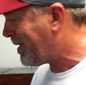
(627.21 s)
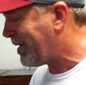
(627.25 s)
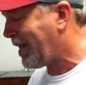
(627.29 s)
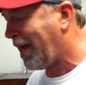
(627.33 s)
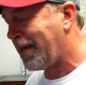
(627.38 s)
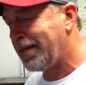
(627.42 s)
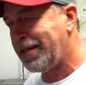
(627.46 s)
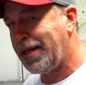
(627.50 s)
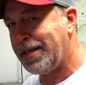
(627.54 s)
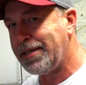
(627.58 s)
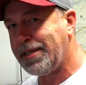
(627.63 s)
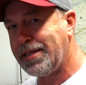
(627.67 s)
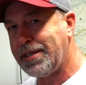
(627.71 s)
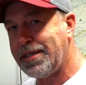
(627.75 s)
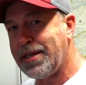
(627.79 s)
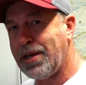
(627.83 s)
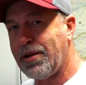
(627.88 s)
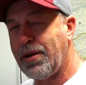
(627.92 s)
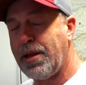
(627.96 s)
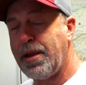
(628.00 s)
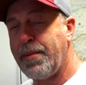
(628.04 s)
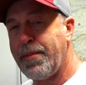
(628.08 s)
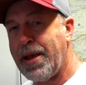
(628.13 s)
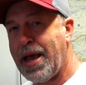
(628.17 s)
not
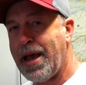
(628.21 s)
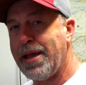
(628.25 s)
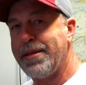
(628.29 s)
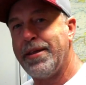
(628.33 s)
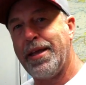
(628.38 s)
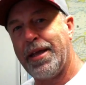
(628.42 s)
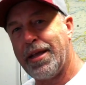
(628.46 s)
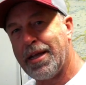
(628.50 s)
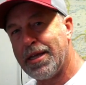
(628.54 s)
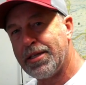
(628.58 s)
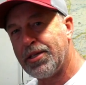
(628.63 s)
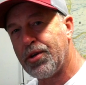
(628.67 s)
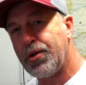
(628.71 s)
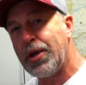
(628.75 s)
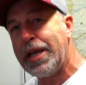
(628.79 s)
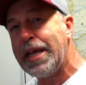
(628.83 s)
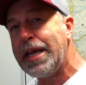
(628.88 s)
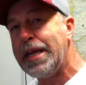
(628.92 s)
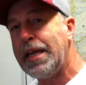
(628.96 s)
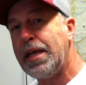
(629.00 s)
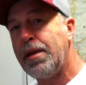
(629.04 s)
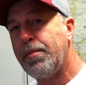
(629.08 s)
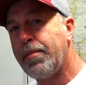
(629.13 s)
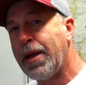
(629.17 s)
necessarily a bad thing because they're
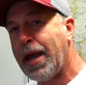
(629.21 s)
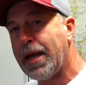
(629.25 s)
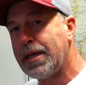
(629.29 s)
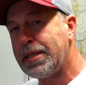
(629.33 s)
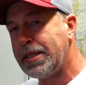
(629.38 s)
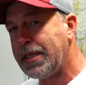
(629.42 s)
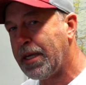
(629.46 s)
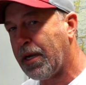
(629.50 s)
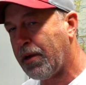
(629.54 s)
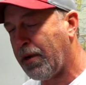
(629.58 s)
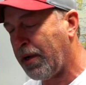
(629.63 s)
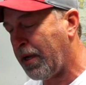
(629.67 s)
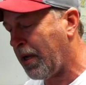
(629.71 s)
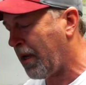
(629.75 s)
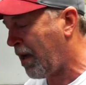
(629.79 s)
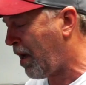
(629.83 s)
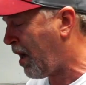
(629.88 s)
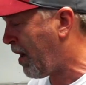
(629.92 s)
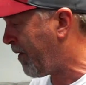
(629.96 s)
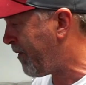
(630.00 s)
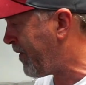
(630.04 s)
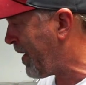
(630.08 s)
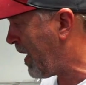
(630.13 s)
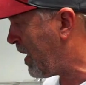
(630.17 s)
eating bacteria
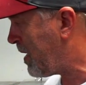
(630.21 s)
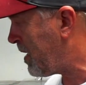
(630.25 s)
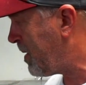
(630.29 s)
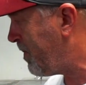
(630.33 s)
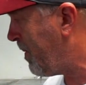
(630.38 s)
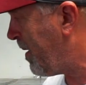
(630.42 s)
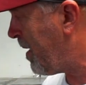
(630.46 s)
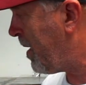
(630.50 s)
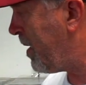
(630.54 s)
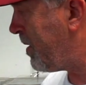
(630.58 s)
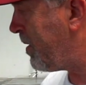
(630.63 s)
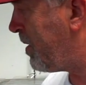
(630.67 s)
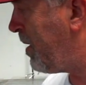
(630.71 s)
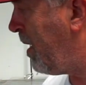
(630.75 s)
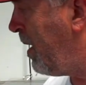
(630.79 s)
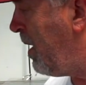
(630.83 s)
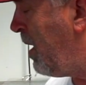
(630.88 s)
off that sponge.